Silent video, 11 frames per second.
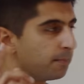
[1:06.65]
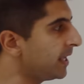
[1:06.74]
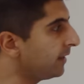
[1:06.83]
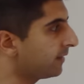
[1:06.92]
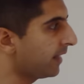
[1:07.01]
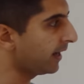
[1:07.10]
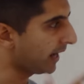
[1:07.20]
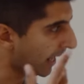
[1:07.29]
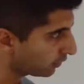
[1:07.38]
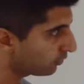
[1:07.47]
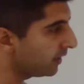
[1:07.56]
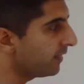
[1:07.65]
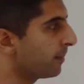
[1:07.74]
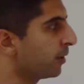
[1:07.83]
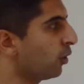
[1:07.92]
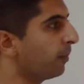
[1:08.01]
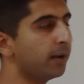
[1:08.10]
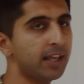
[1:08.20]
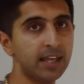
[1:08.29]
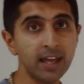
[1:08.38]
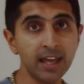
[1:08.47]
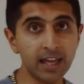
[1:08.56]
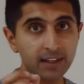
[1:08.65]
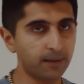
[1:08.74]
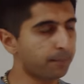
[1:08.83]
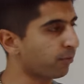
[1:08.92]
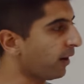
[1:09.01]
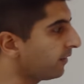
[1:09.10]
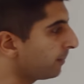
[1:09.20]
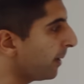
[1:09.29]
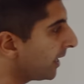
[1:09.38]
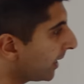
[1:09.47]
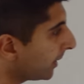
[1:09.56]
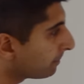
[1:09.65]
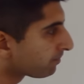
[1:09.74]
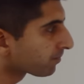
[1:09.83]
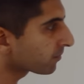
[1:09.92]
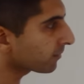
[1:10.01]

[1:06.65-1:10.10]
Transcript: which means that naturally the monopoly is a price maker.